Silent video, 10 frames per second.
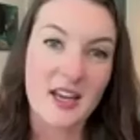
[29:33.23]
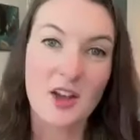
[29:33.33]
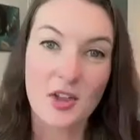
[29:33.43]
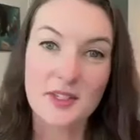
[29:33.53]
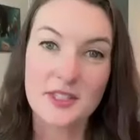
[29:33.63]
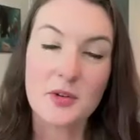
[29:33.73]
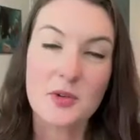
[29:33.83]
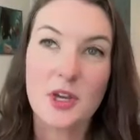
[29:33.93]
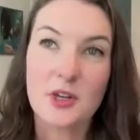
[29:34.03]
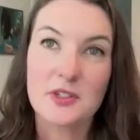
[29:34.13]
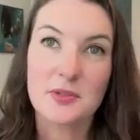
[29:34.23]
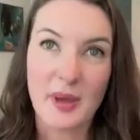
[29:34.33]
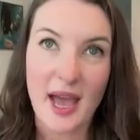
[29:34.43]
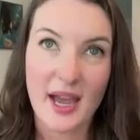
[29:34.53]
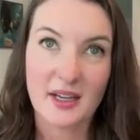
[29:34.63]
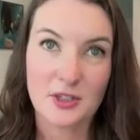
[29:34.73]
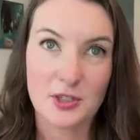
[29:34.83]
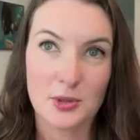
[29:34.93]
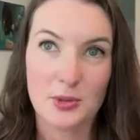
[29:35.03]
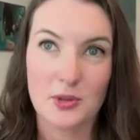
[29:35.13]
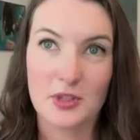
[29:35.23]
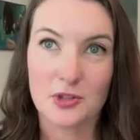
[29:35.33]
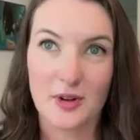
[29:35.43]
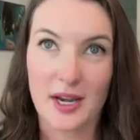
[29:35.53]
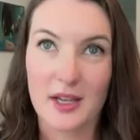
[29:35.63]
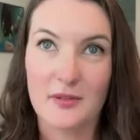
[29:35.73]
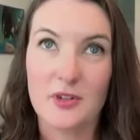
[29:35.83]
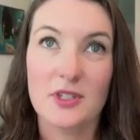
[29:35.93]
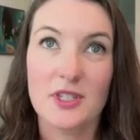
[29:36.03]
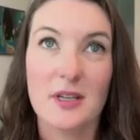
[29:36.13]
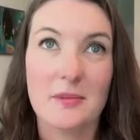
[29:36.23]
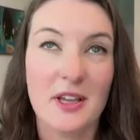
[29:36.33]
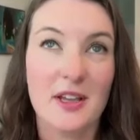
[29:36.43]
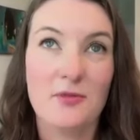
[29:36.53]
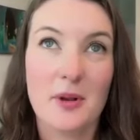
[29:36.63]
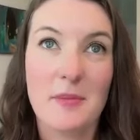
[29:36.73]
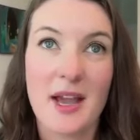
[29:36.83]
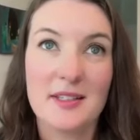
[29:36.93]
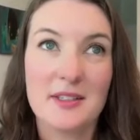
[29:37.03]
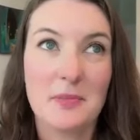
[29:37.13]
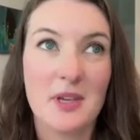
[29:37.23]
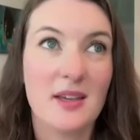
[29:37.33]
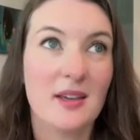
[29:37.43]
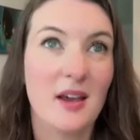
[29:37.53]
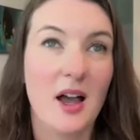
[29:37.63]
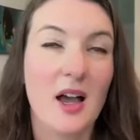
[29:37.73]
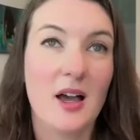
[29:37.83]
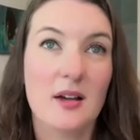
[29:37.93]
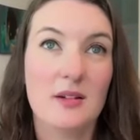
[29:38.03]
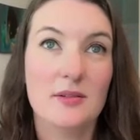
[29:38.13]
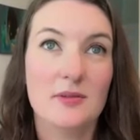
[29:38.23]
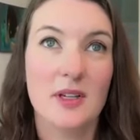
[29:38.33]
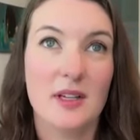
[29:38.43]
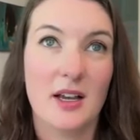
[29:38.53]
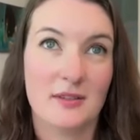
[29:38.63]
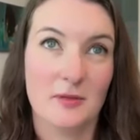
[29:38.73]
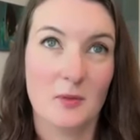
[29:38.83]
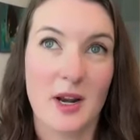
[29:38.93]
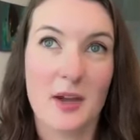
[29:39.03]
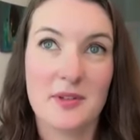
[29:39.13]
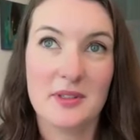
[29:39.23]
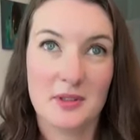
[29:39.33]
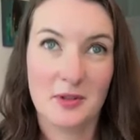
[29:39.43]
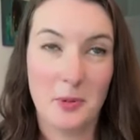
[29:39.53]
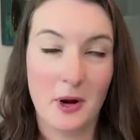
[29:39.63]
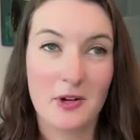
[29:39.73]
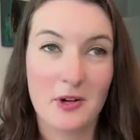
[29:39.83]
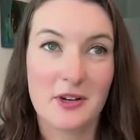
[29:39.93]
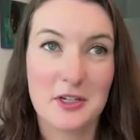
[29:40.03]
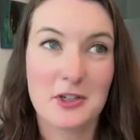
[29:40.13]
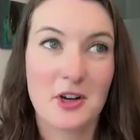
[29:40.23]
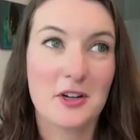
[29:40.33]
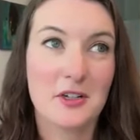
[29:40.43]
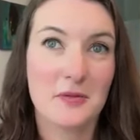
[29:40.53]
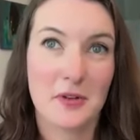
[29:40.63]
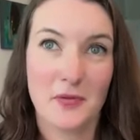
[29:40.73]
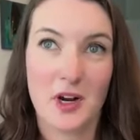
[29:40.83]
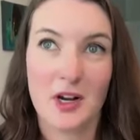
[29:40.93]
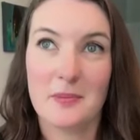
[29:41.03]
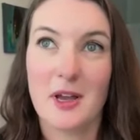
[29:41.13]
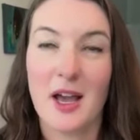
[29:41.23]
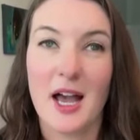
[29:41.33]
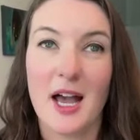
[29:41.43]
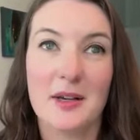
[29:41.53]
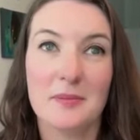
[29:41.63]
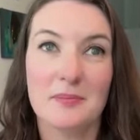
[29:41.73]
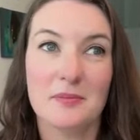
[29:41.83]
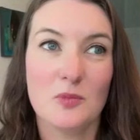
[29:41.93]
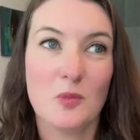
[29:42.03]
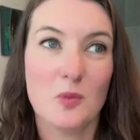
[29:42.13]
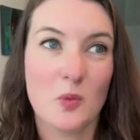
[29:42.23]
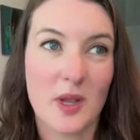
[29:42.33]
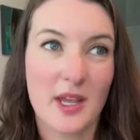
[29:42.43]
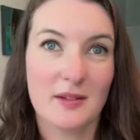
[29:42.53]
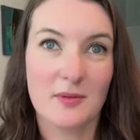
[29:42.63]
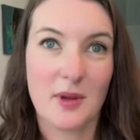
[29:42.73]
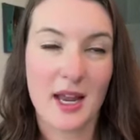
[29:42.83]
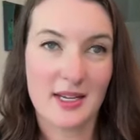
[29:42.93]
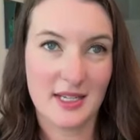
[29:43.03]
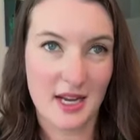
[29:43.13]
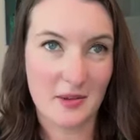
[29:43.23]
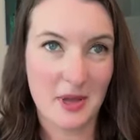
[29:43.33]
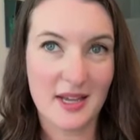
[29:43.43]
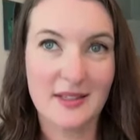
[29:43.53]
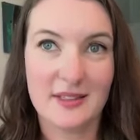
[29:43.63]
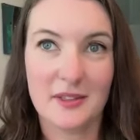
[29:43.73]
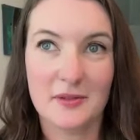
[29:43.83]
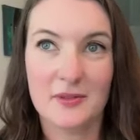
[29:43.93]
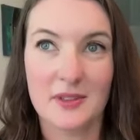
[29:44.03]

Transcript: also goes back to the training of your team. It reminds me of when I was the broker in charge of a firm, we had a database of